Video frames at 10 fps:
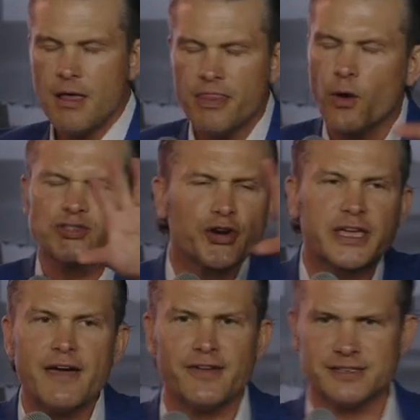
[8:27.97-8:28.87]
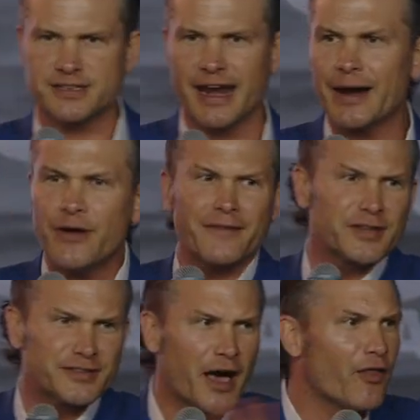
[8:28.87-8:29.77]
Those are givens, and I don't have
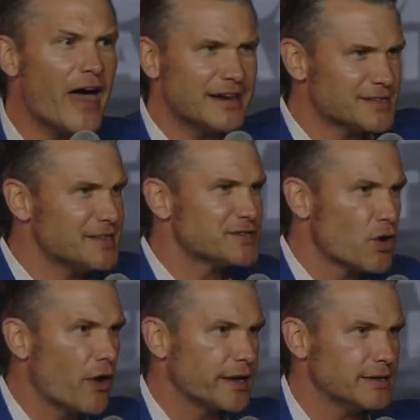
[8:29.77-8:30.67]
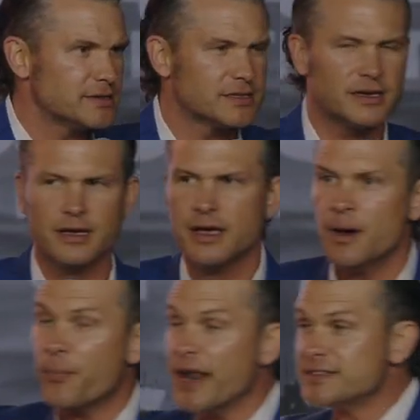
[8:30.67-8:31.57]
to tell that to this audience.
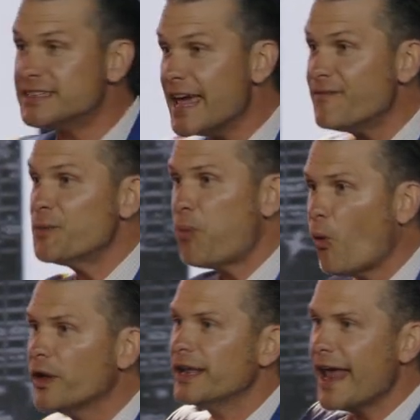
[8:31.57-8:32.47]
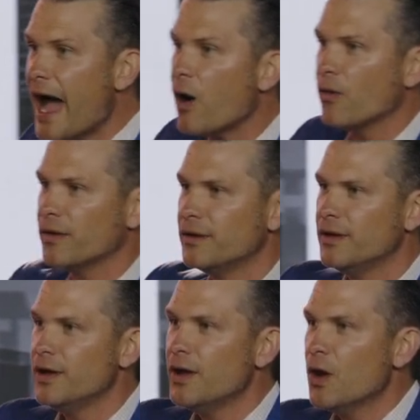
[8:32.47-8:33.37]
But as David pointed out,
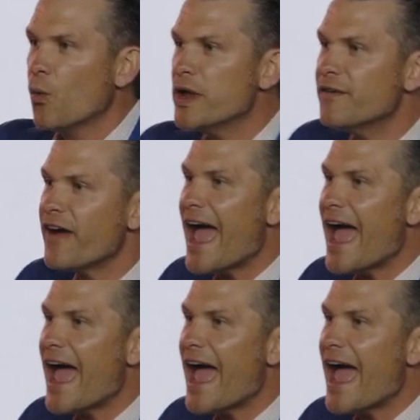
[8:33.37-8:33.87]
we have